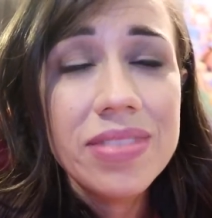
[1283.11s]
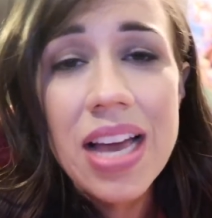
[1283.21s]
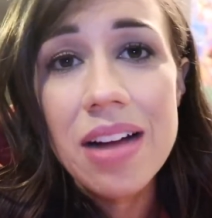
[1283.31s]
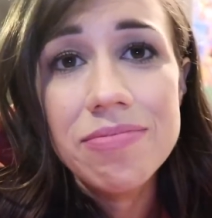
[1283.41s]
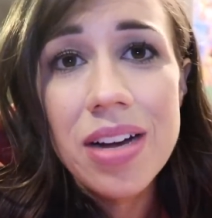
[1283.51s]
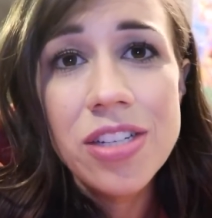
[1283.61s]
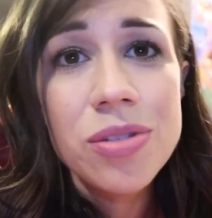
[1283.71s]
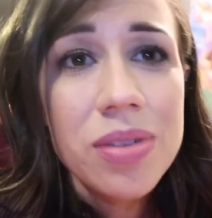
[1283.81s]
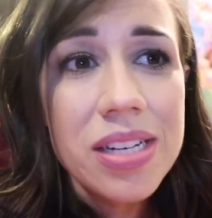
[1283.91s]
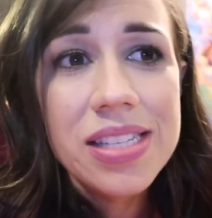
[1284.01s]
yeah, I
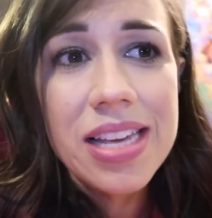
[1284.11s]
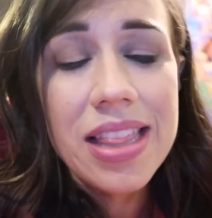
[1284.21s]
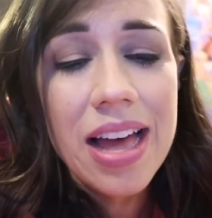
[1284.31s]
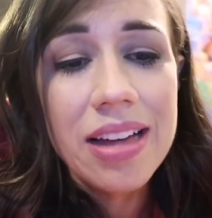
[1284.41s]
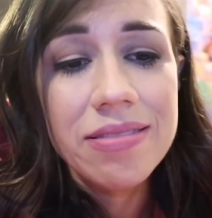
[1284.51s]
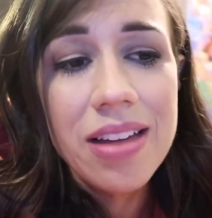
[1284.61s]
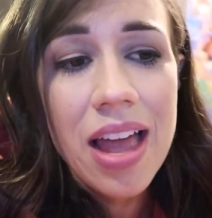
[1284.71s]
just wanted to say that,